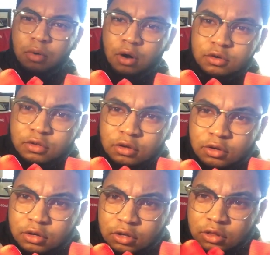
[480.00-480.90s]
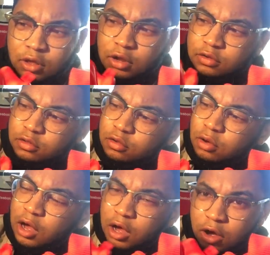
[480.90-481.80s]
parts underneath that I
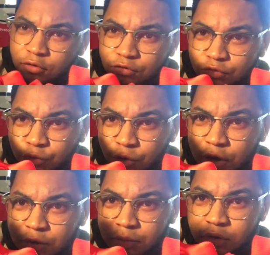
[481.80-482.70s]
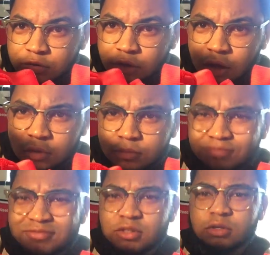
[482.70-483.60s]
still have red, but it's not.
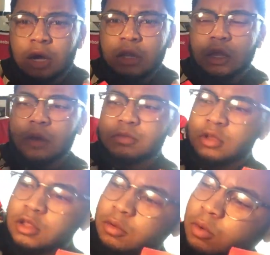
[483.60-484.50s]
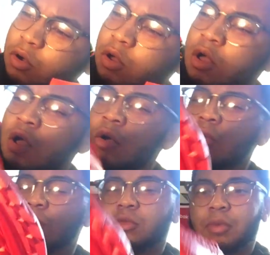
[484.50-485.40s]
The camera's not that well.
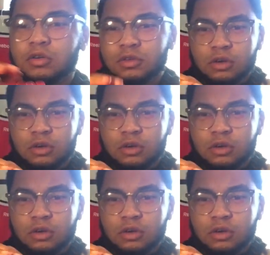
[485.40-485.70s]
Parts